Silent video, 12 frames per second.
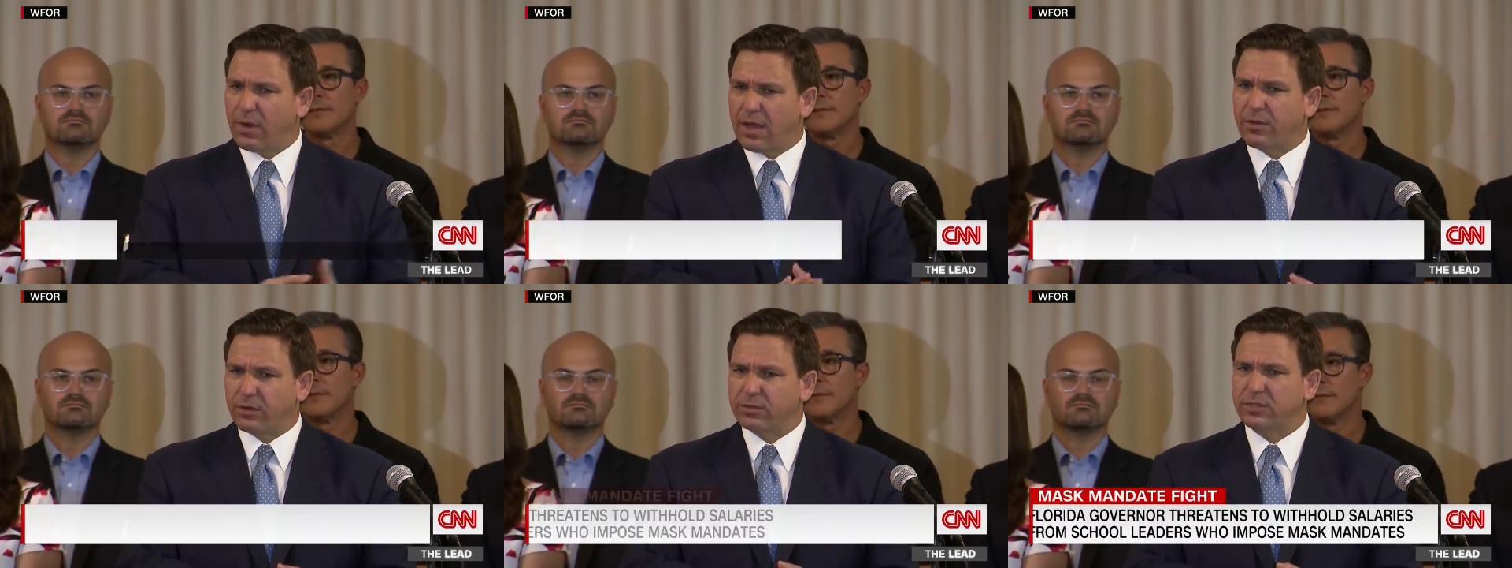
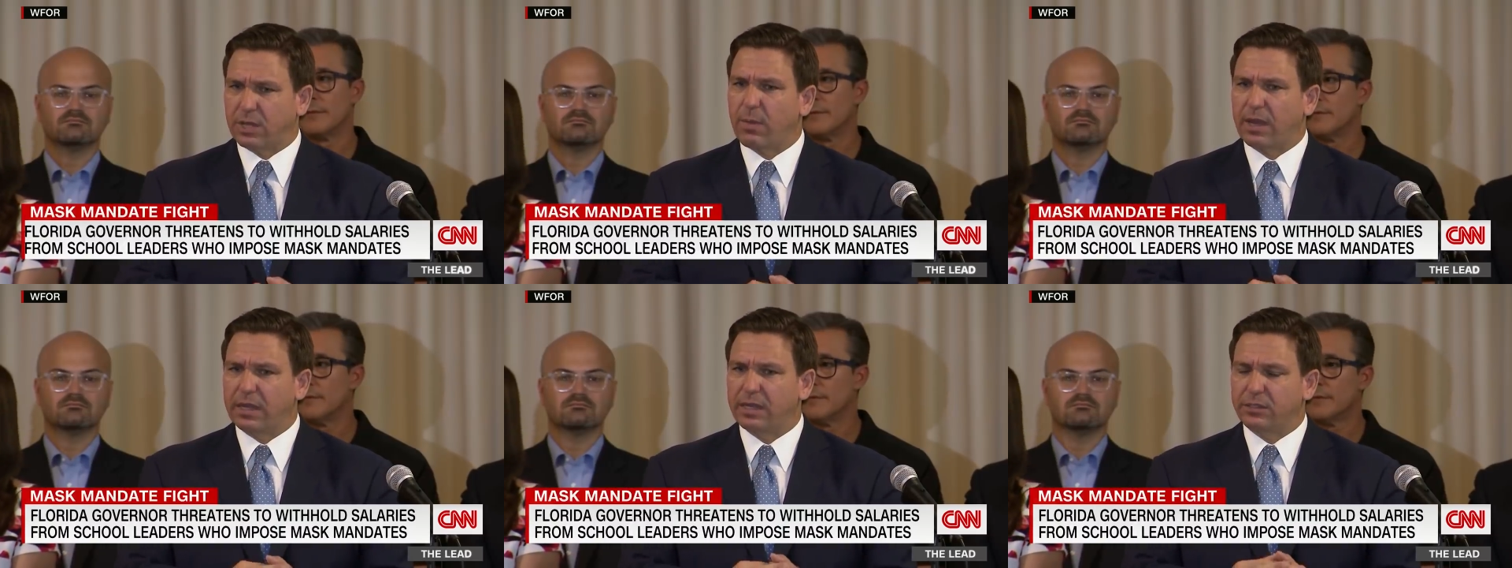Speaker 1: rather send
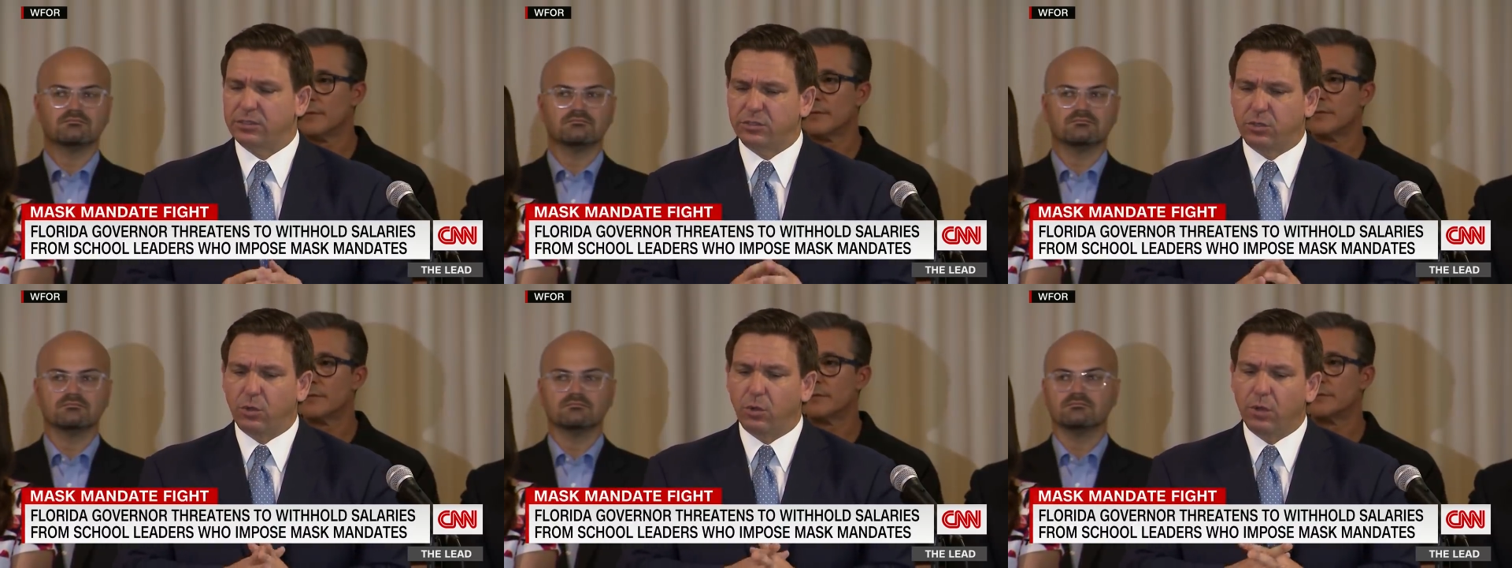my kid to
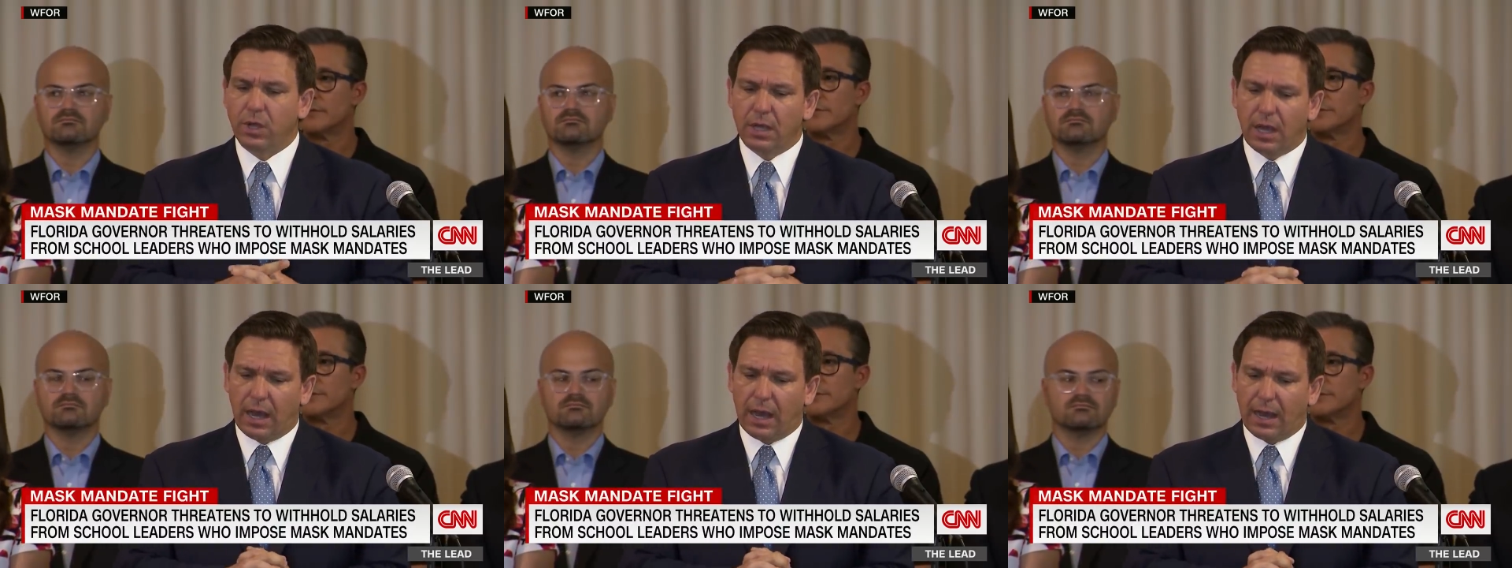school,
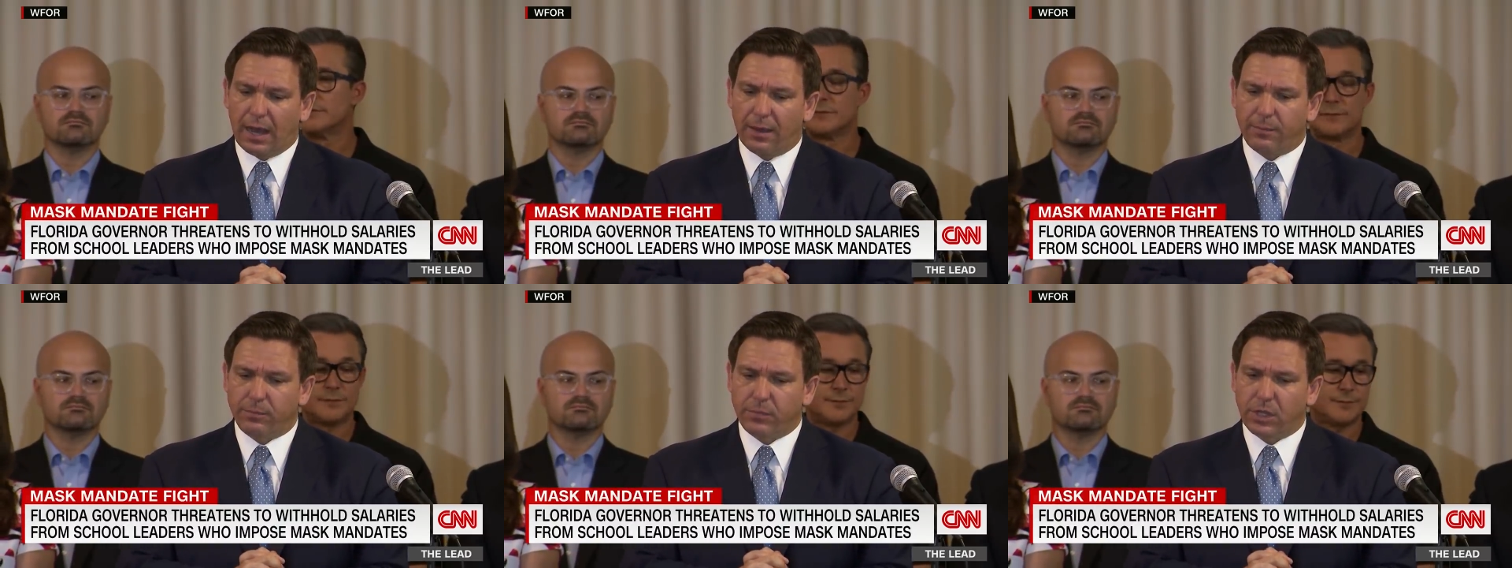
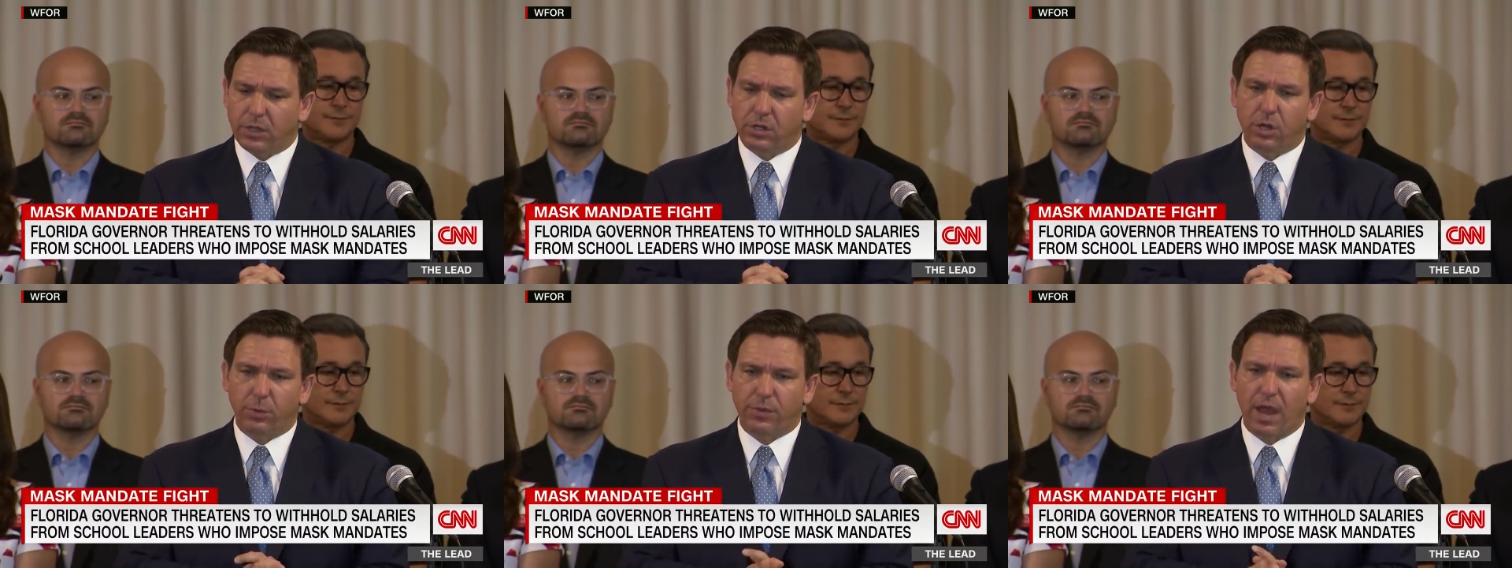um, you, you
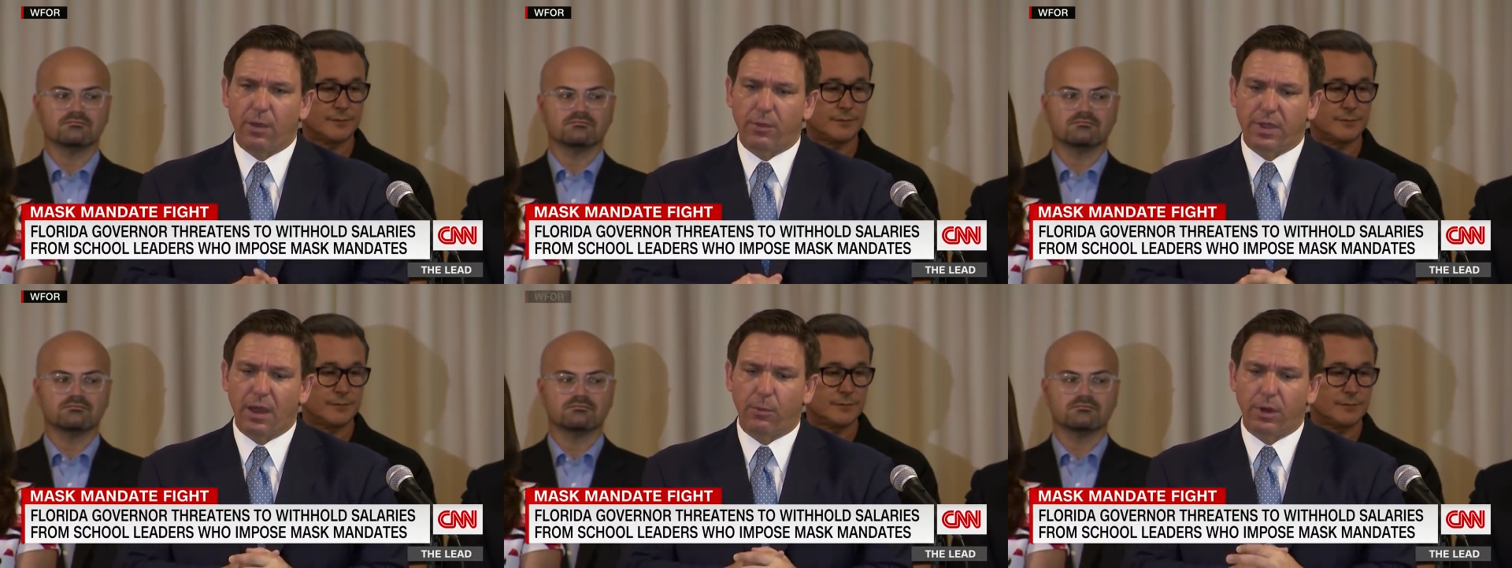know, without
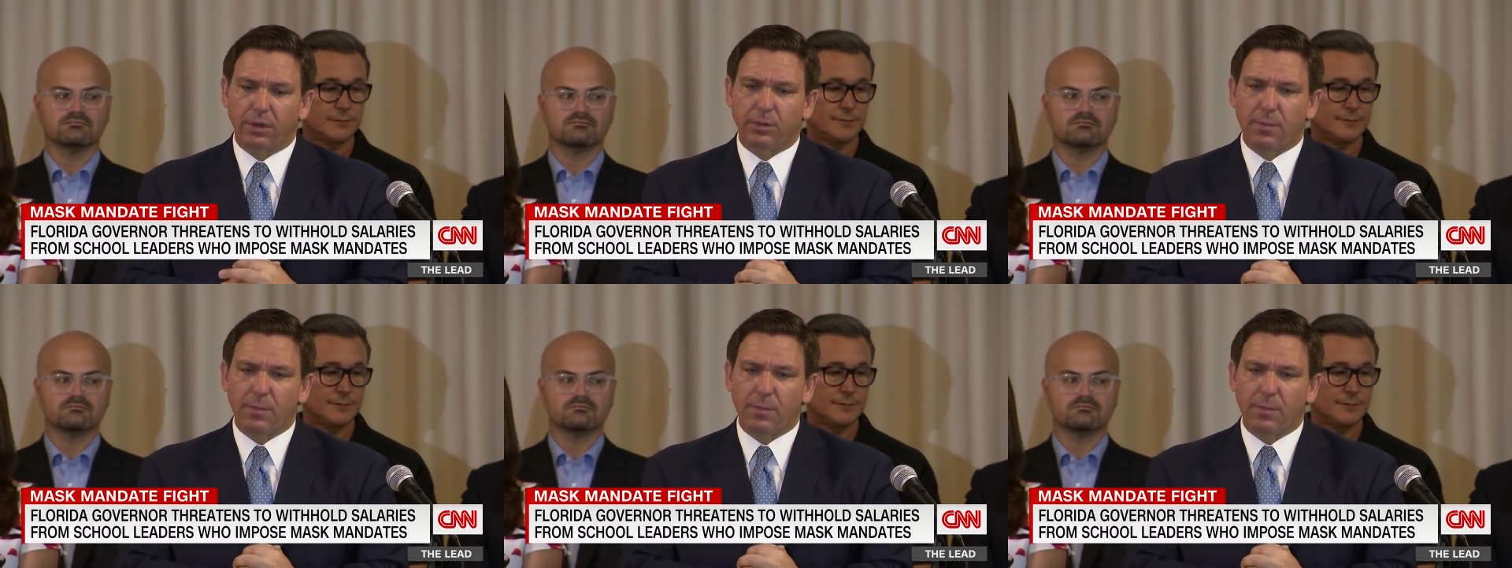without wearing the